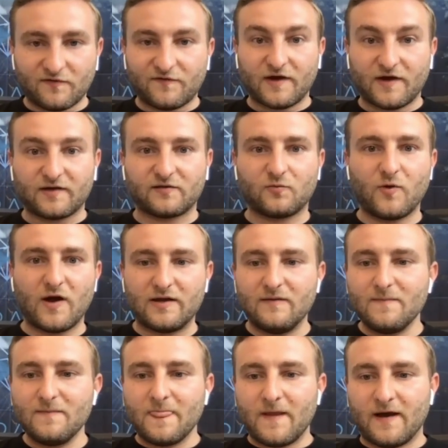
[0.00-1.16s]
In a very fast
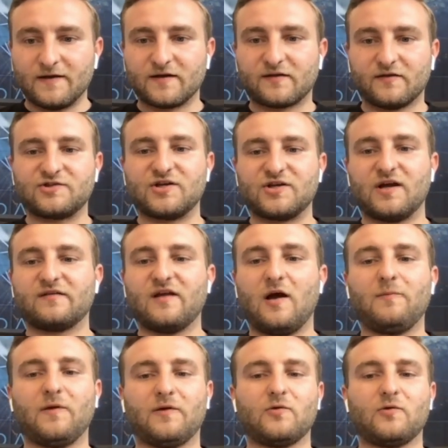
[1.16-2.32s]
way. And it's not just
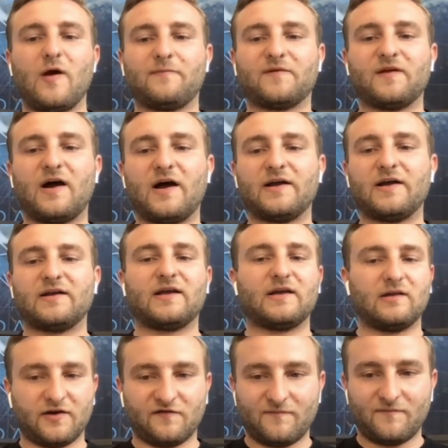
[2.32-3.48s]
upload a website and get
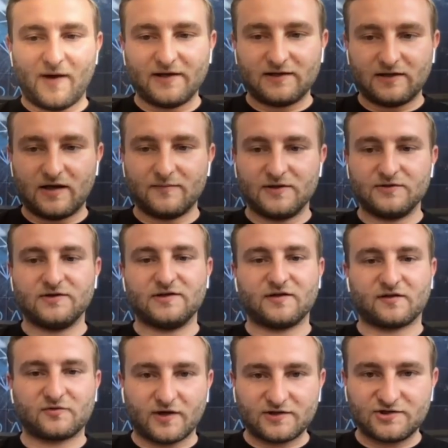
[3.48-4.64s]
a lot of money. I mean, you need a
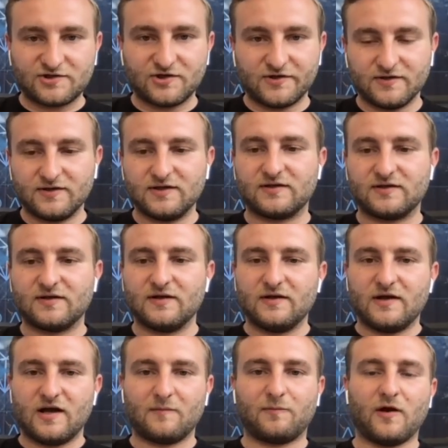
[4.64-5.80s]
structure. You need
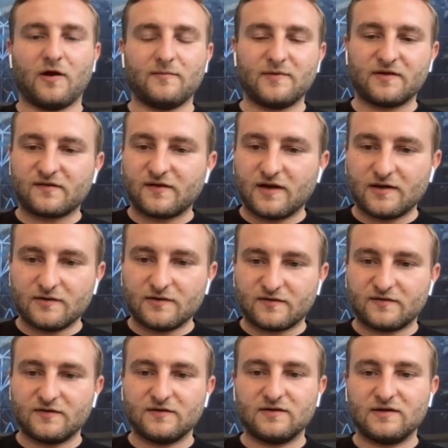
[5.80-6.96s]
employment
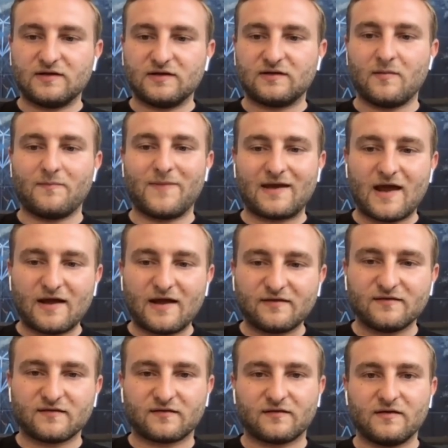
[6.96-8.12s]
status. You need big
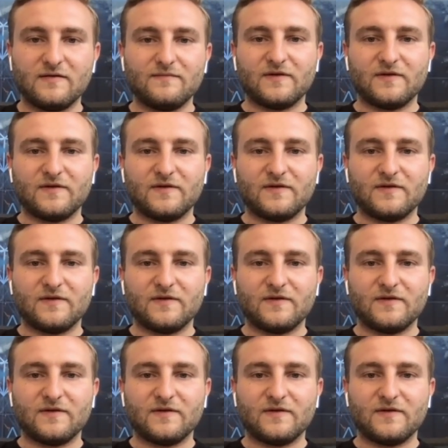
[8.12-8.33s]
assets.